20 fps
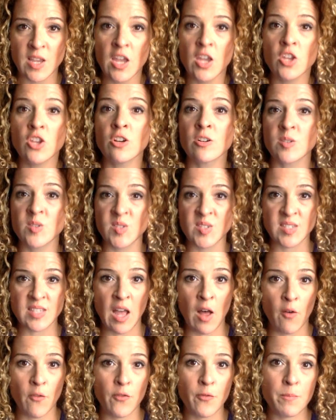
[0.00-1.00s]

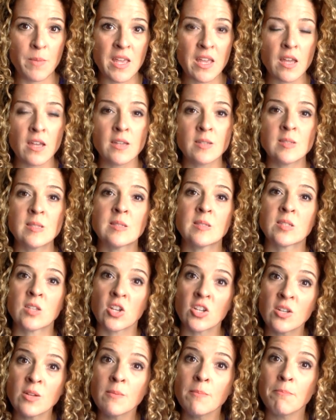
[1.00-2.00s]
yourself because it's
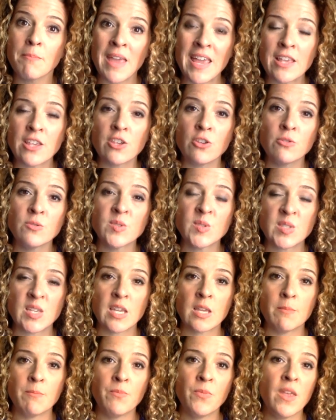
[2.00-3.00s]
going to make you
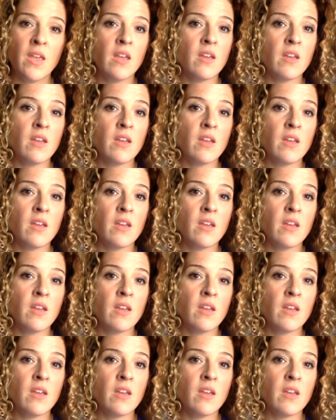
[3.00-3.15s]
seem